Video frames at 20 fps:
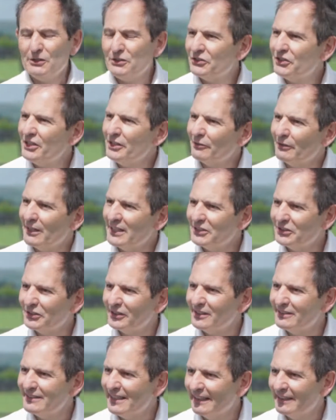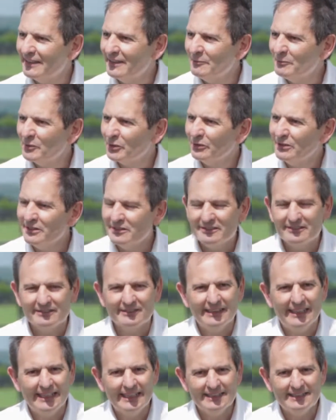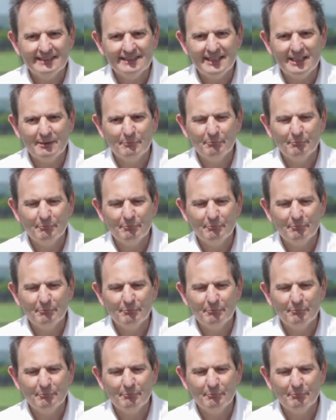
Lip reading: generation Italian immigrants, and